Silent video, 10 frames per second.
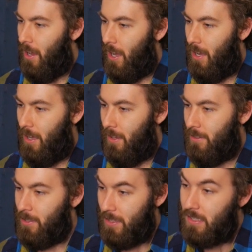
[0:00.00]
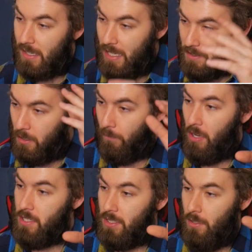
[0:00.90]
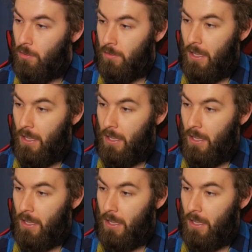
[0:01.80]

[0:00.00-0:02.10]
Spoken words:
So this is a tensor of rank 2.